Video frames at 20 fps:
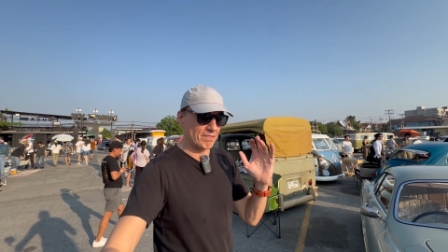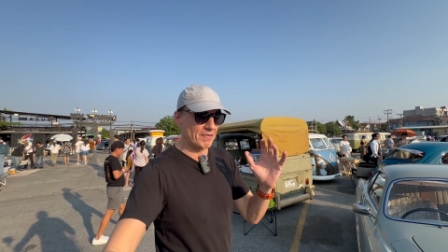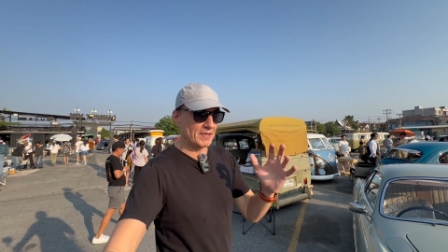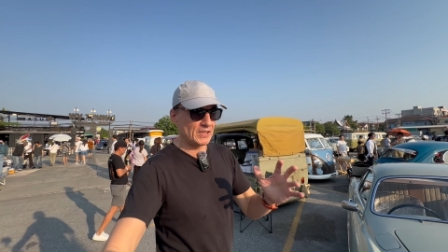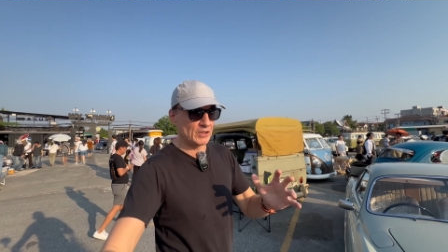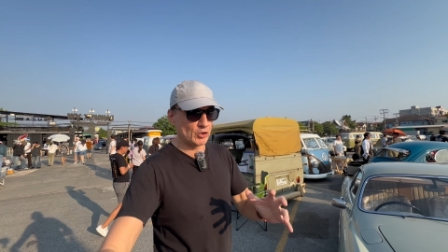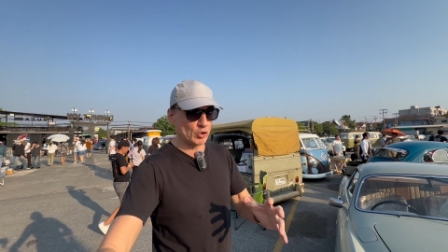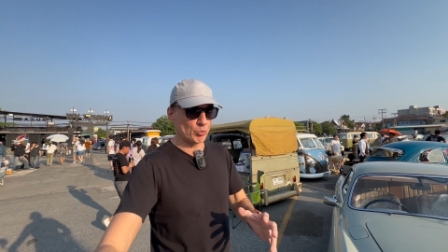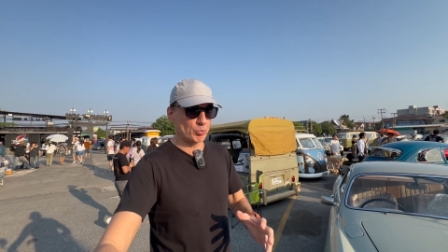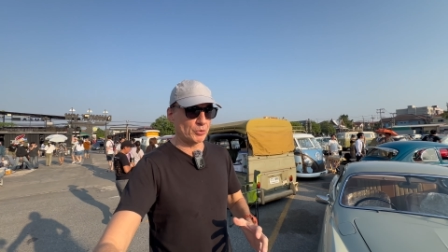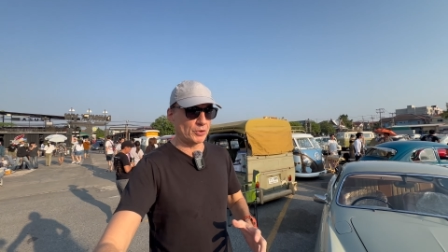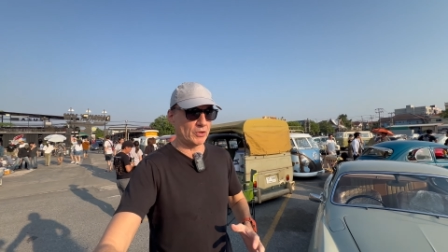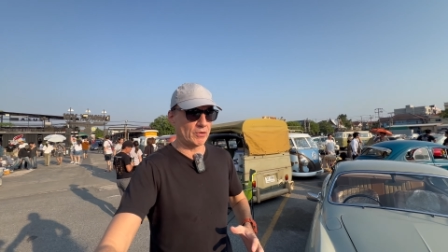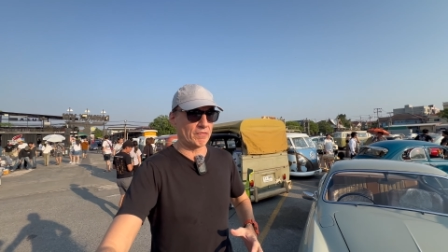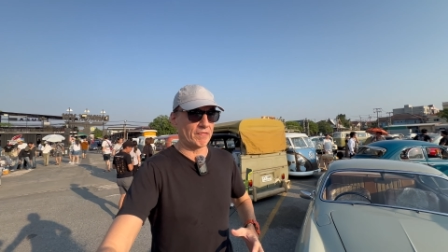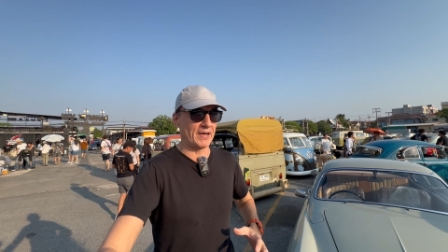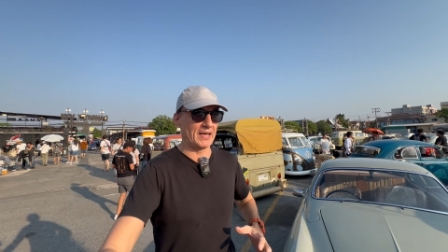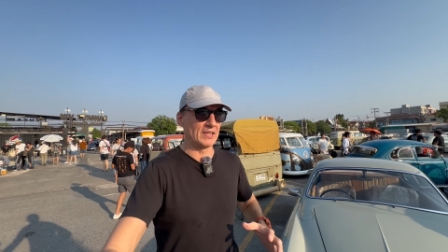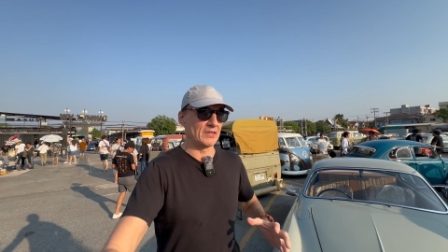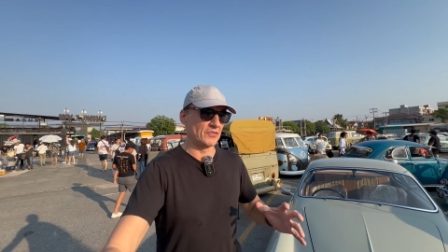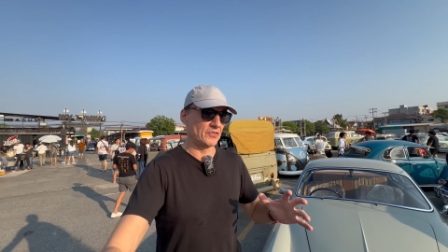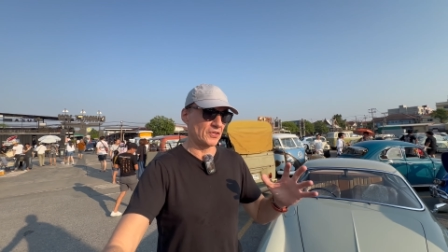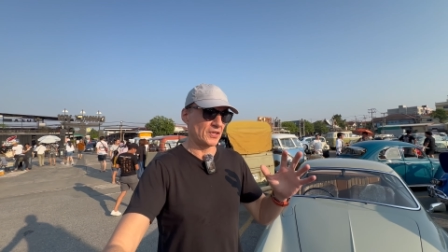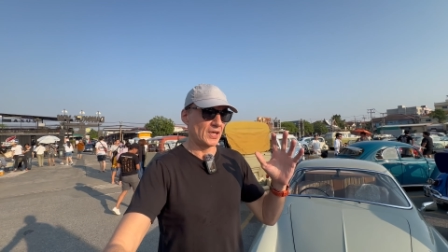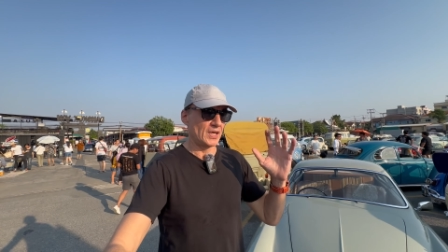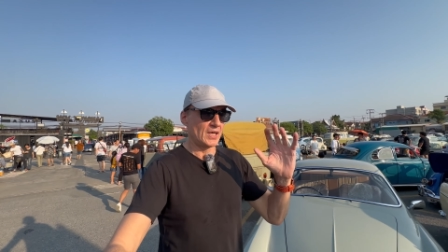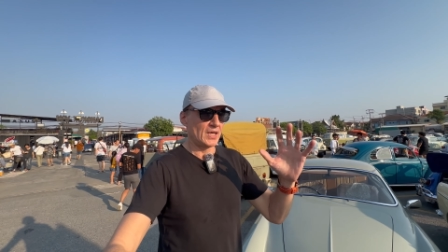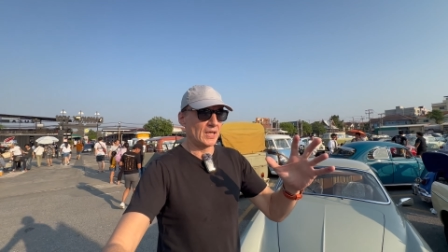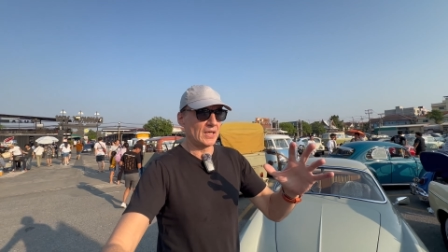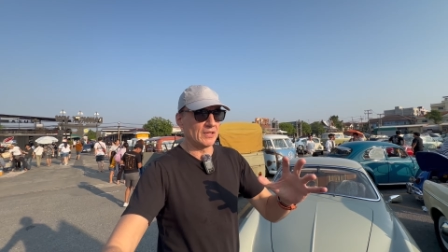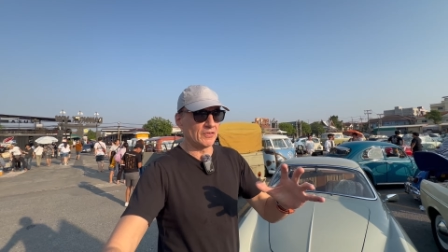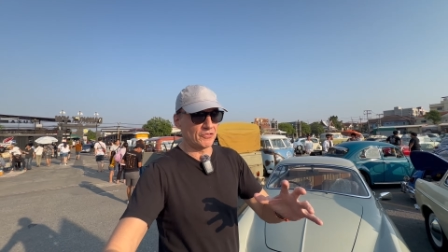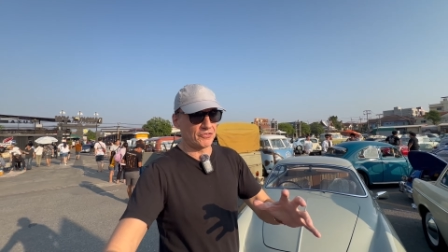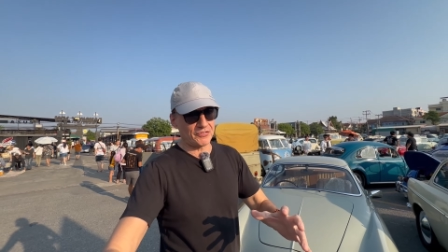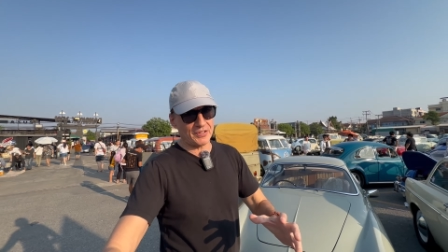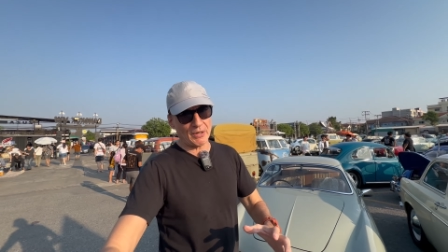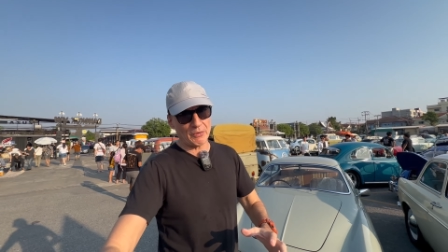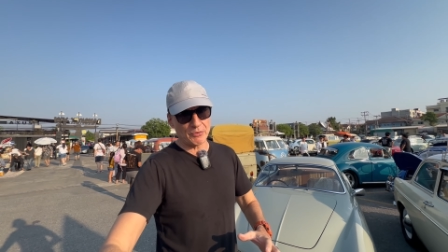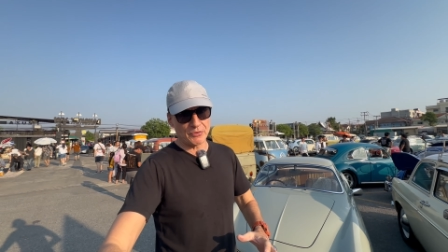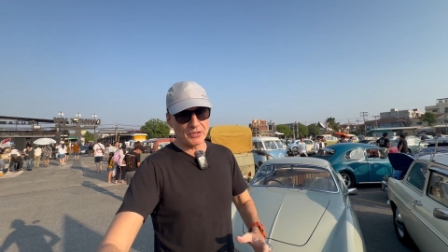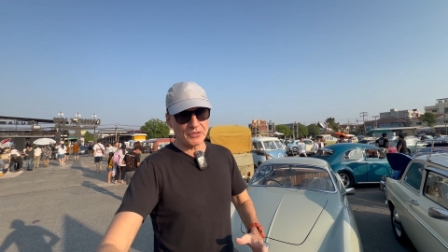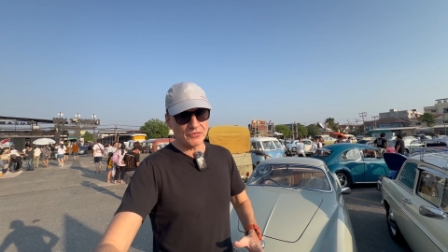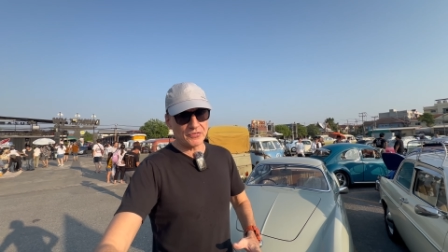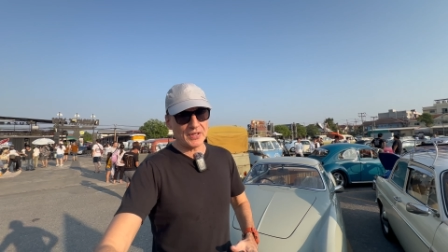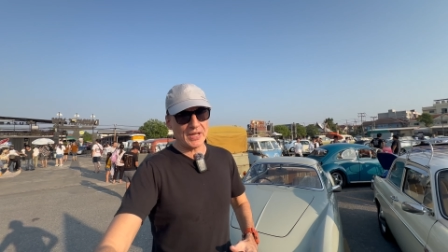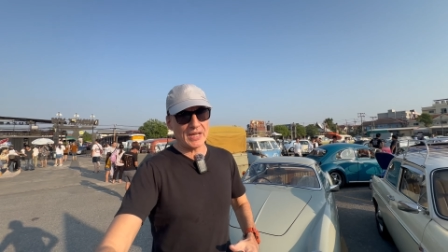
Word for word: VW event in Southeast